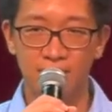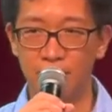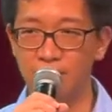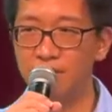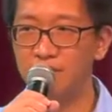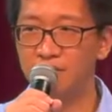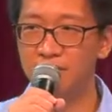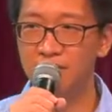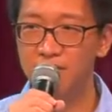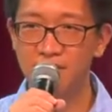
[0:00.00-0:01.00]
No?
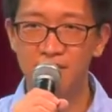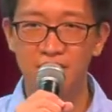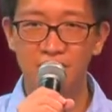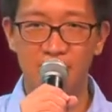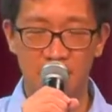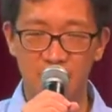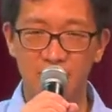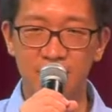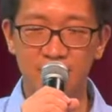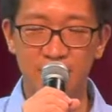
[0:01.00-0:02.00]
It's
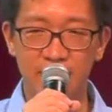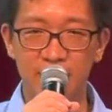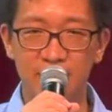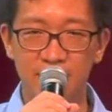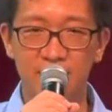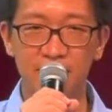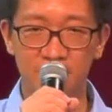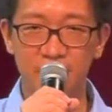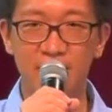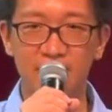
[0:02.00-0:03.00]
there.
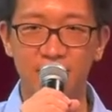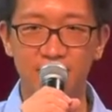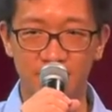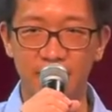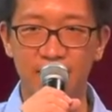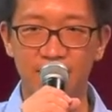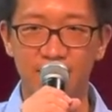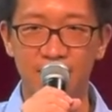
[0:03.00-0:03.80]
Really, it's there.